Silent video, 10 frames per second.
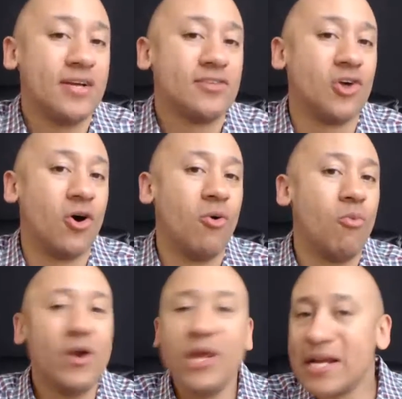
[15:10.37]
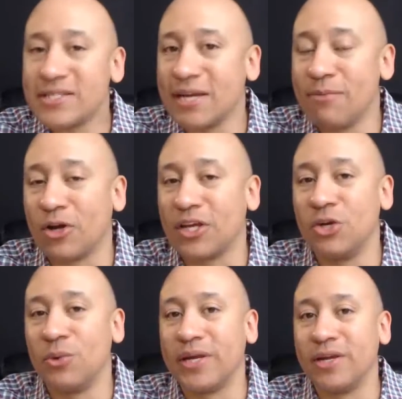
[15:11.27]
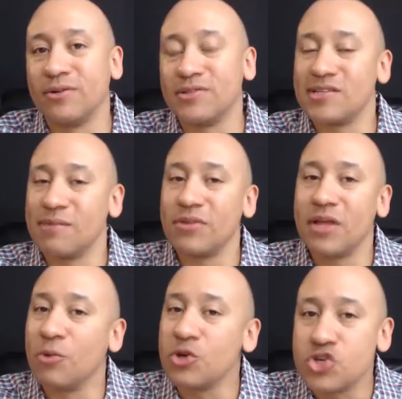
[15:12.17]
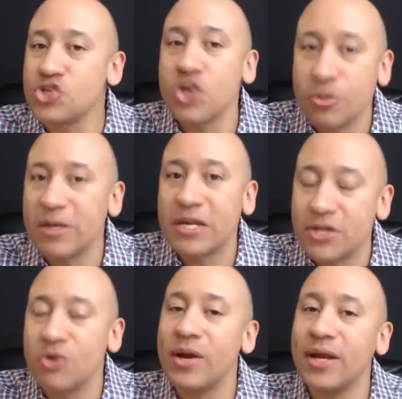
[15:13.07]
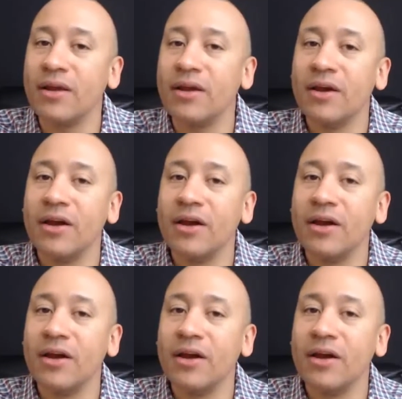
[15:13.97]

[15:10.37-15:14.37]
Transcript: So what do you guys think about QE? You know, is this something that we should be doing?